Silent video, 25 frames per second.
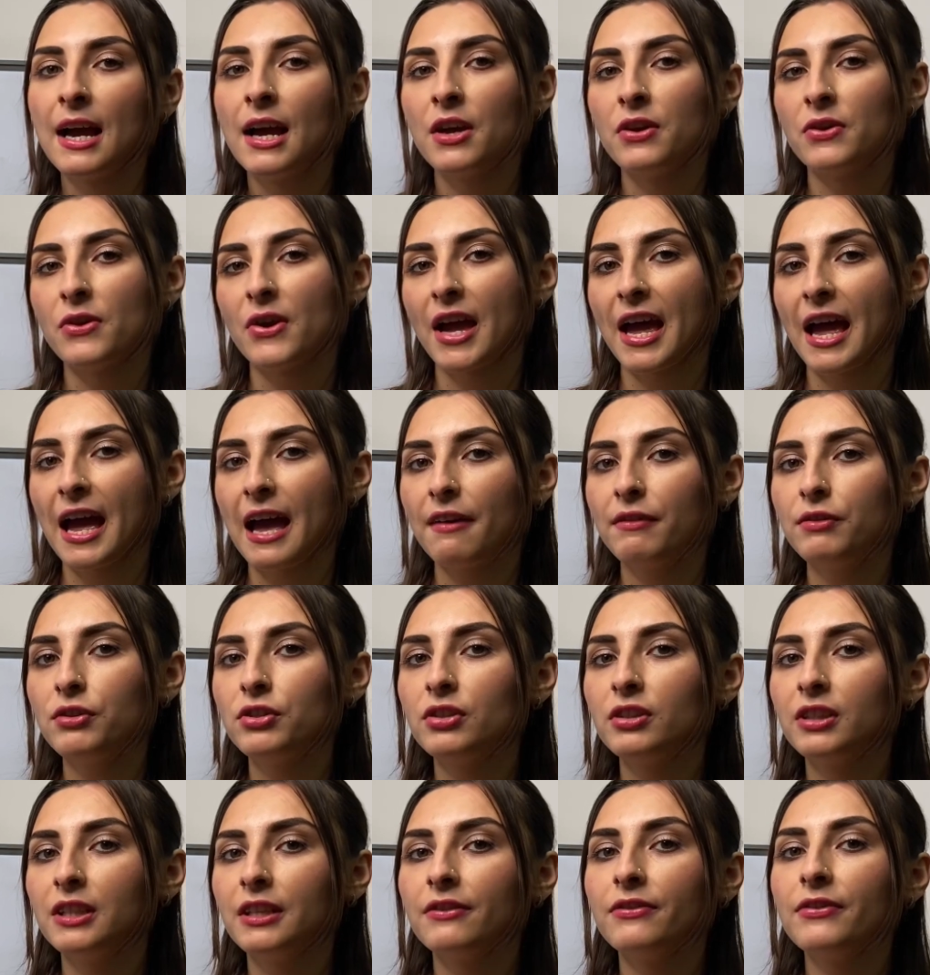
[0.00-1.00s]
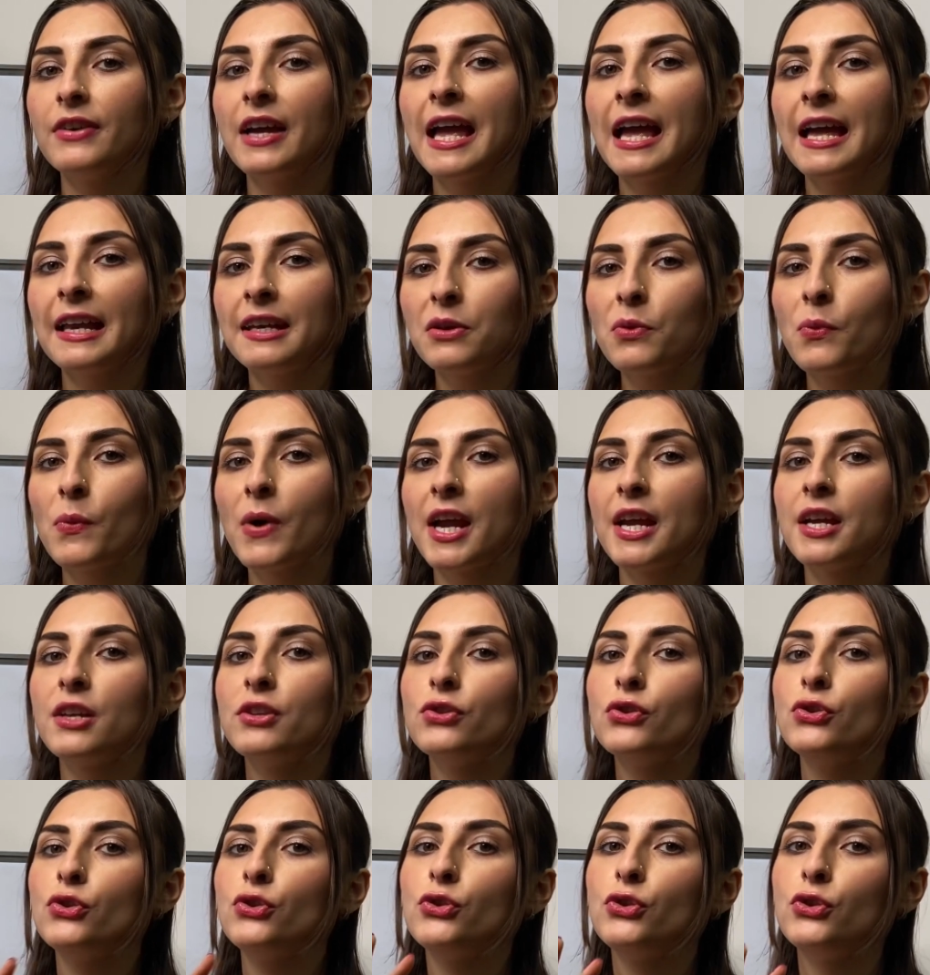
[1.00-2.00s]
You have to leave anyway
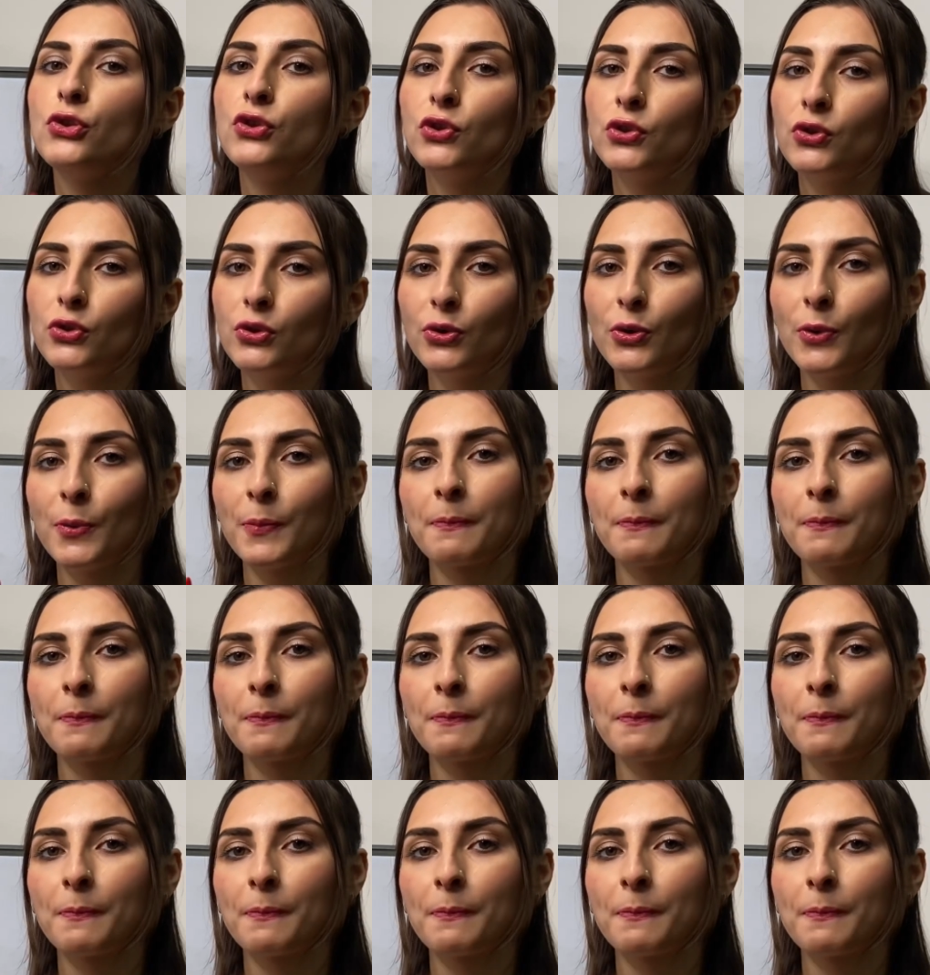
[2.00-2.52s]
two